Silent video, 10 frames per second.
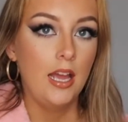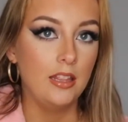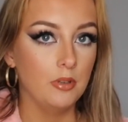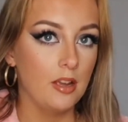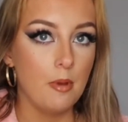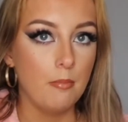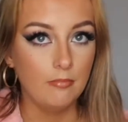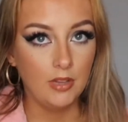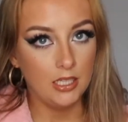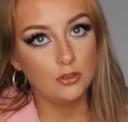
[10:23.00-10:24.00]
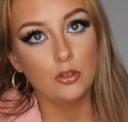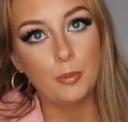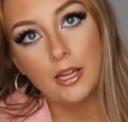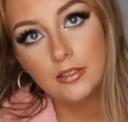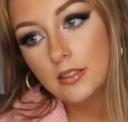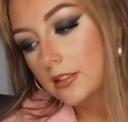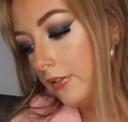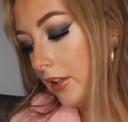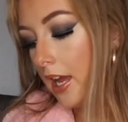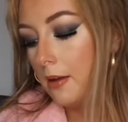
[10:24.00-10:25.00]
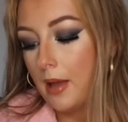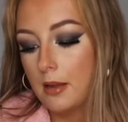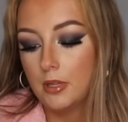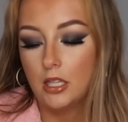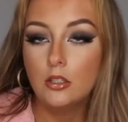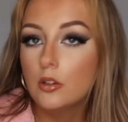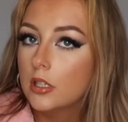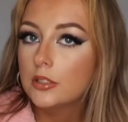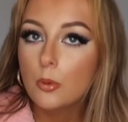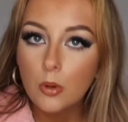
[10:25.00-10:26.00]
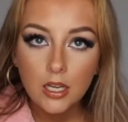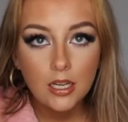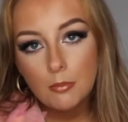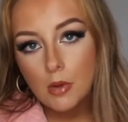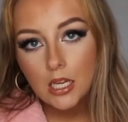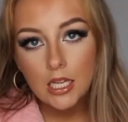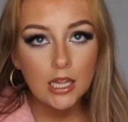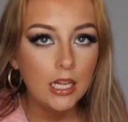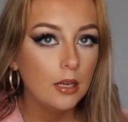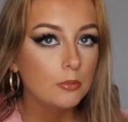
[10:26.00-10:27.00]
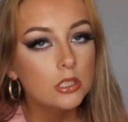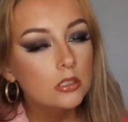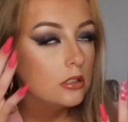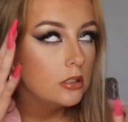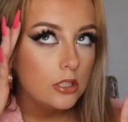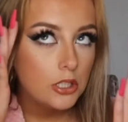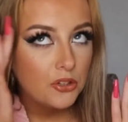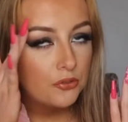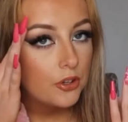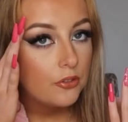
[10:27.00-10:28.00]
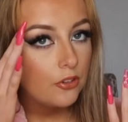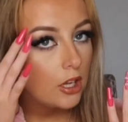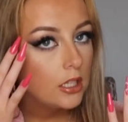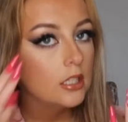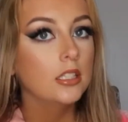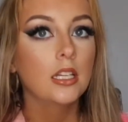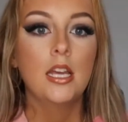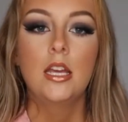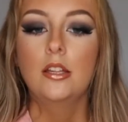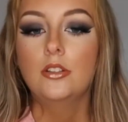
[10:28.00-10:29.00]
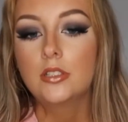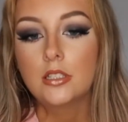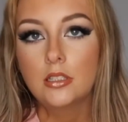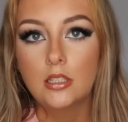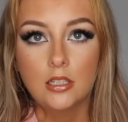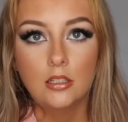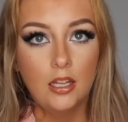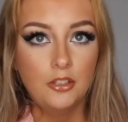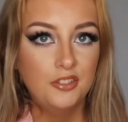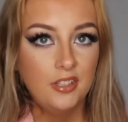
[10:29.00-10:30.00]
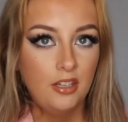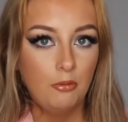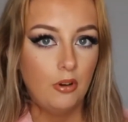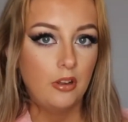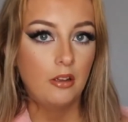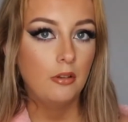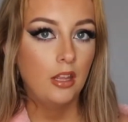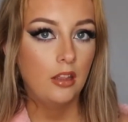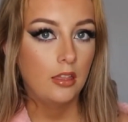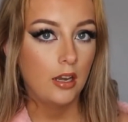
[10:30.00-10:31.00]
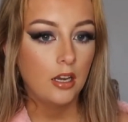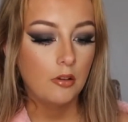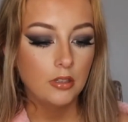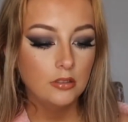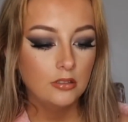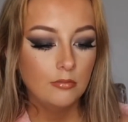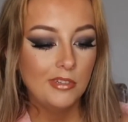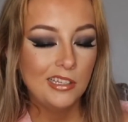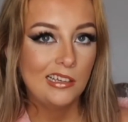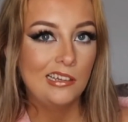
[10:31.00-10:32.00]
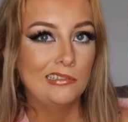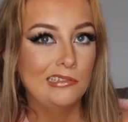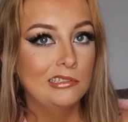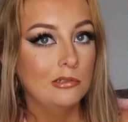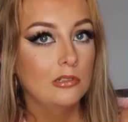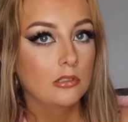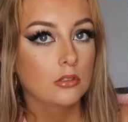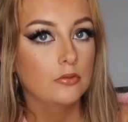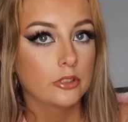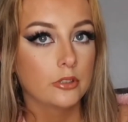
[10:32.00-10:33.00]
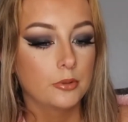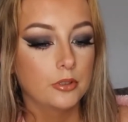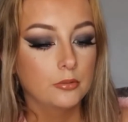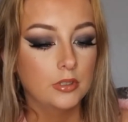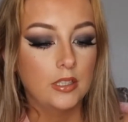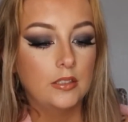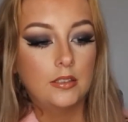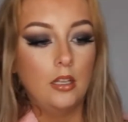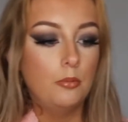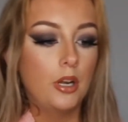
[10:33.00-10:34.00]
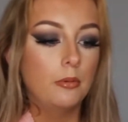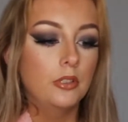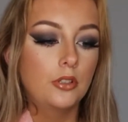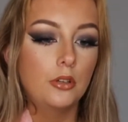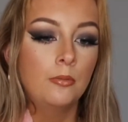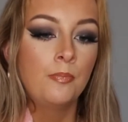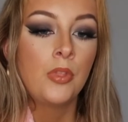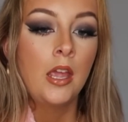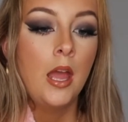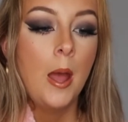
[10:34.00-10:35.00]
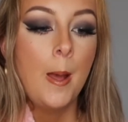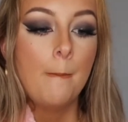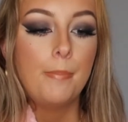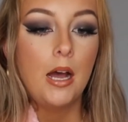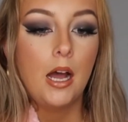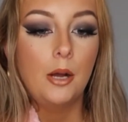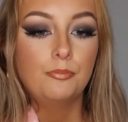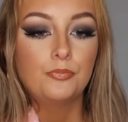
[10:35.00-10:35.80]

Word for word: and they would give me like two pounds and stuff like that, but I'd be like, no, I don't want any money, like I'm just doing it for fun. And used to I used to like walk out with like thirty quid or something like that, and that's quite good for someone who was like still in primary school. But